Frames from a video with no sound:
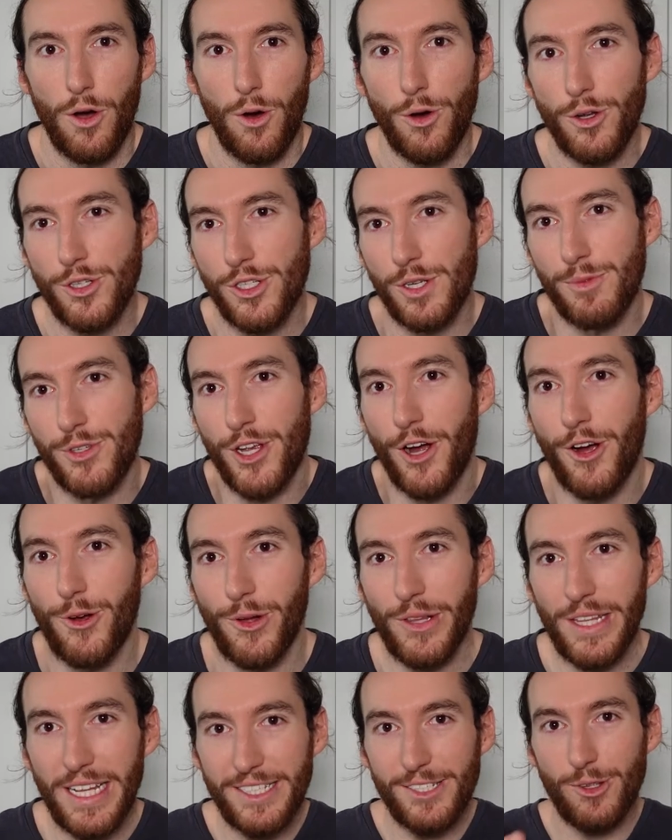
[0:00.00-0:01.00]
Awesome.
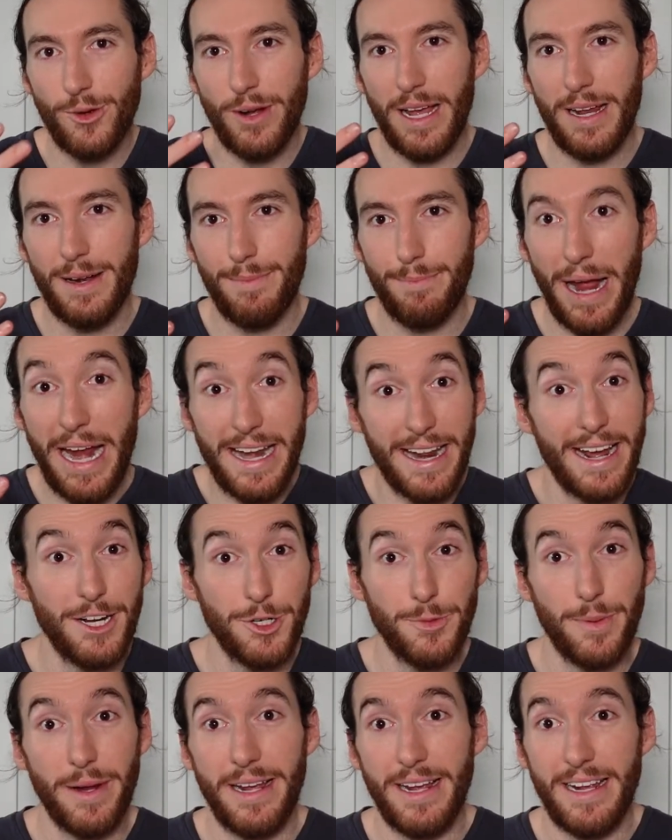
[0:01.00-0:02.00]
So let's look at
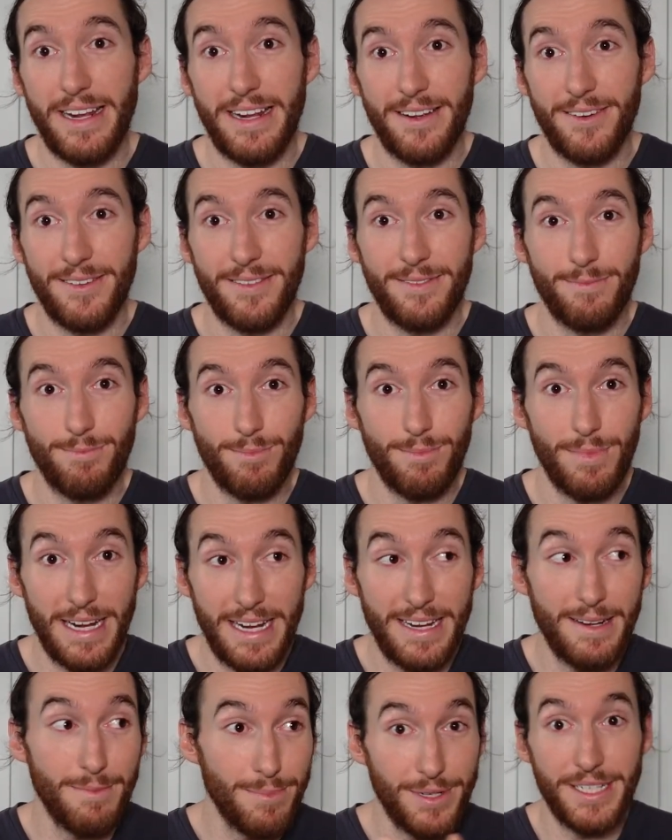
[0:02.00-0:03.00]
PDHPE
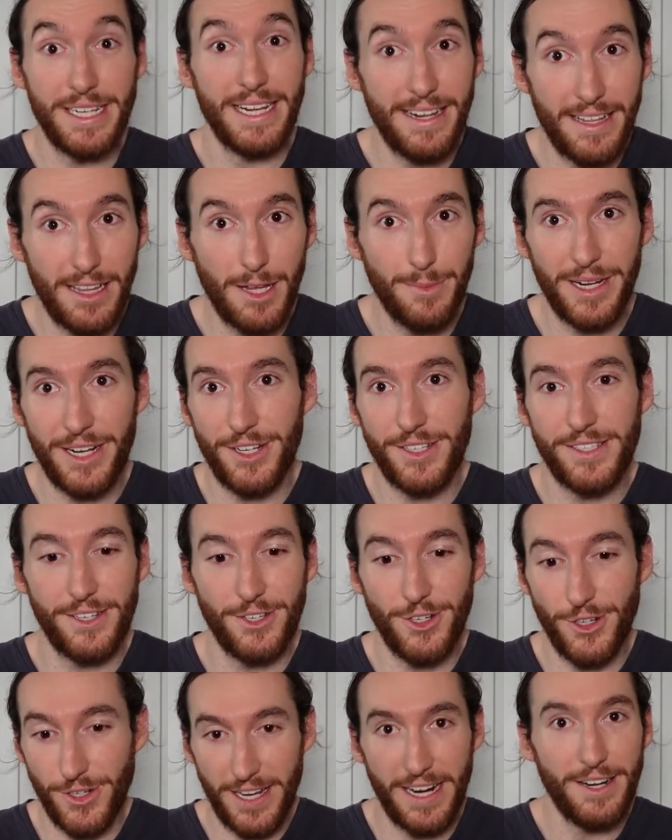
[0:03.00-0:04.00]
in particular, because
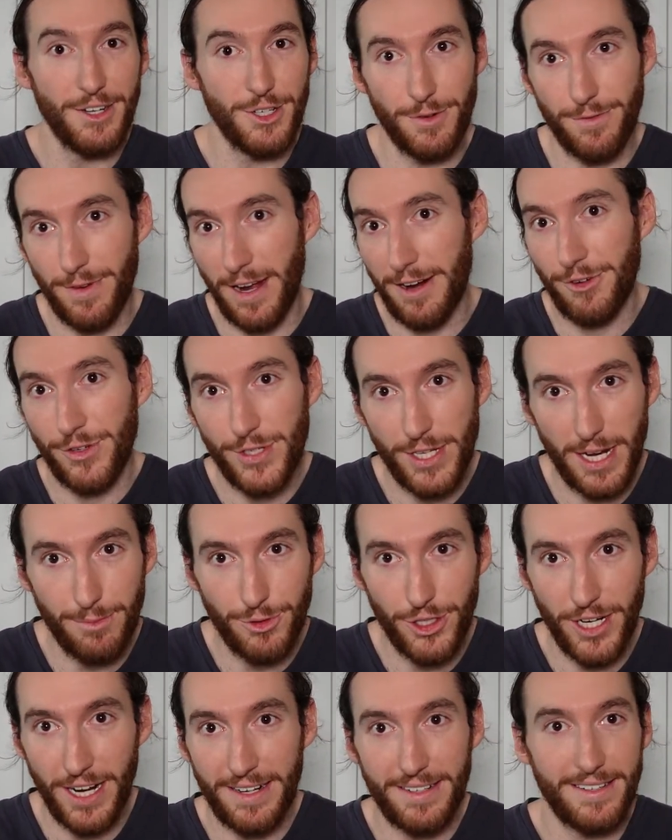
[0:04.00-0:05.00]
as you said, it's your favorite
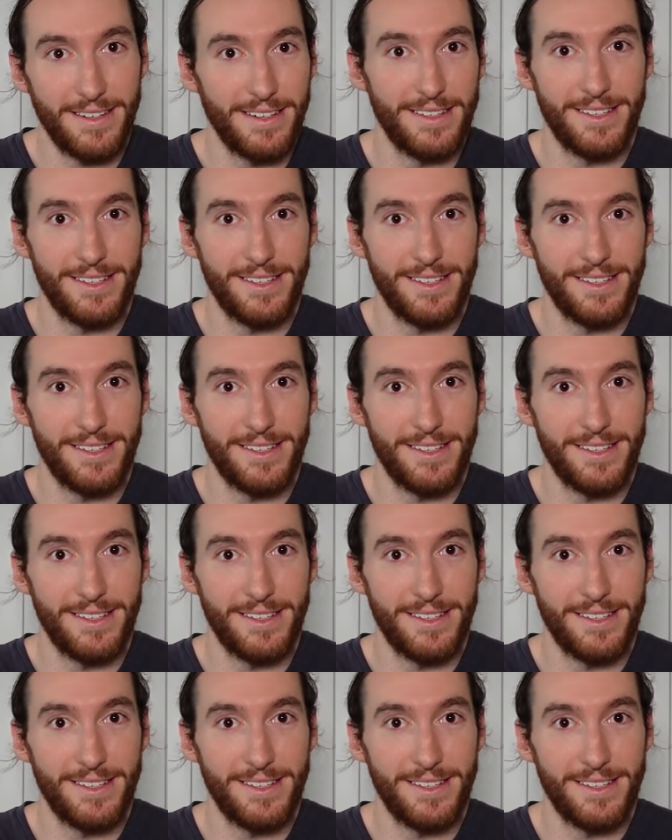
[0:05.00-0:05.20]
subject.